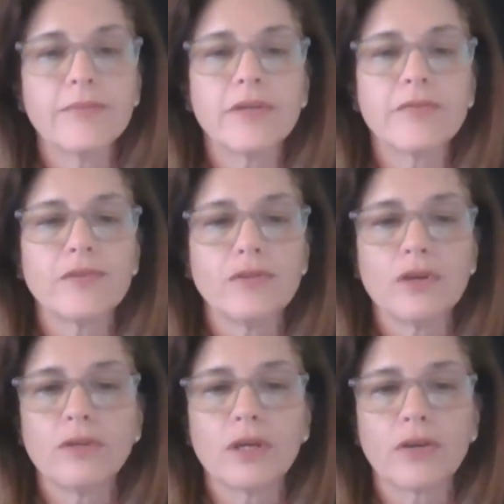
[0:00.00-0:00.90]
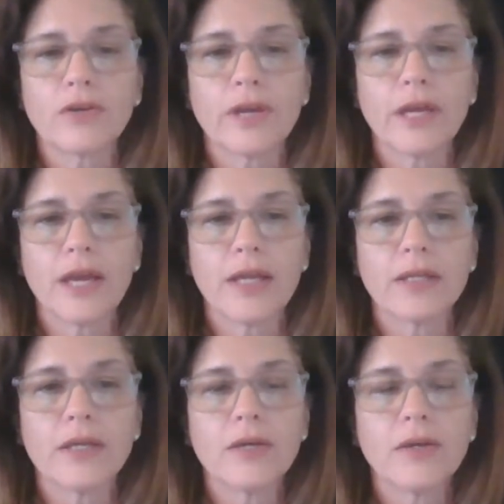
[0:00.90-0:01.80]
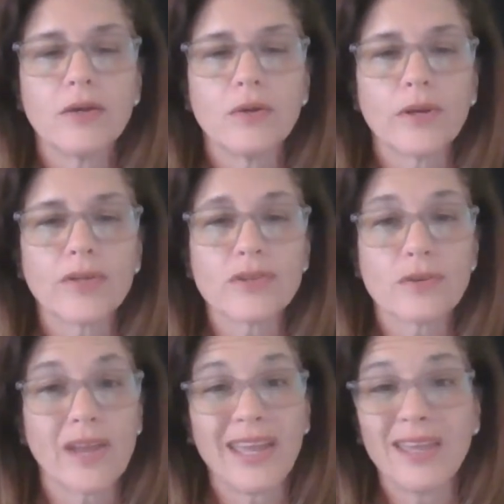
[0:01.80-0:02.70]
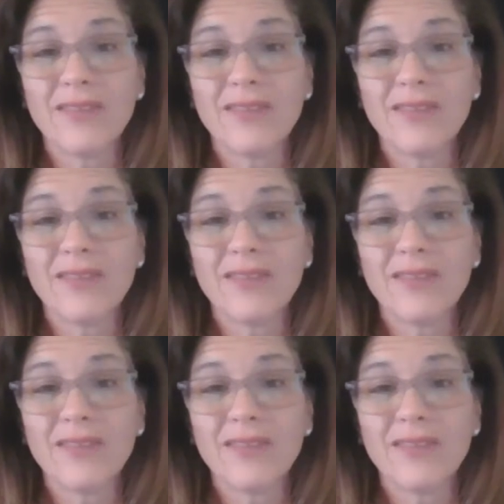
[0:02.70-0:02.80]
But if you don't, a crayon works great.